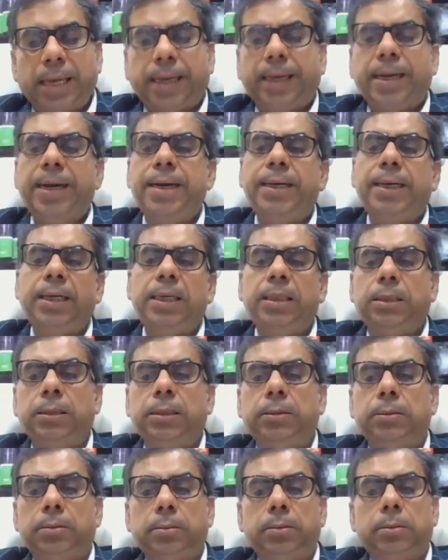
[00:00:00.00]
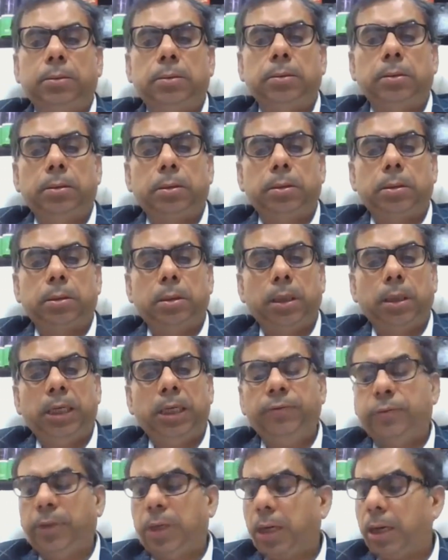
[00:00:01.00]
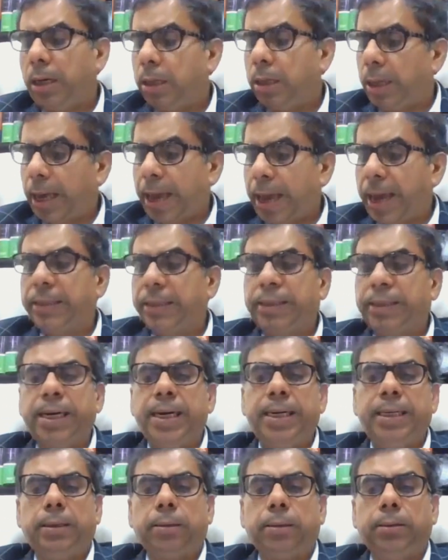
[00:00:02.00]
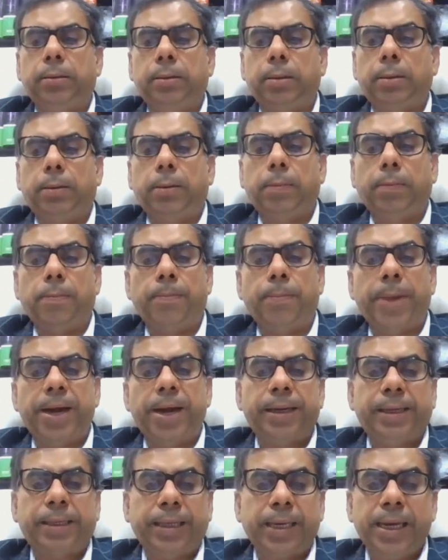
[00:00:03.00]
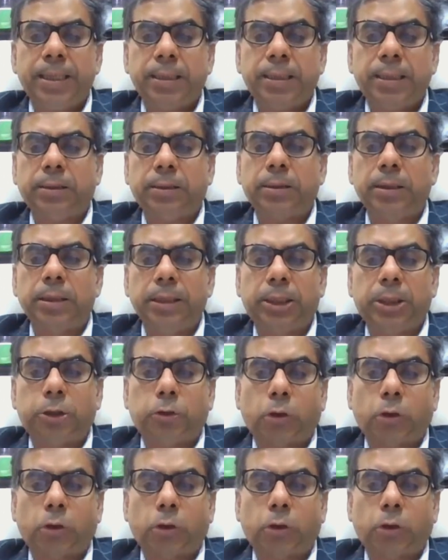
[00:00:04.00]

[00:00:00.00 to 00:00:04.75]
Second is if the agent maintains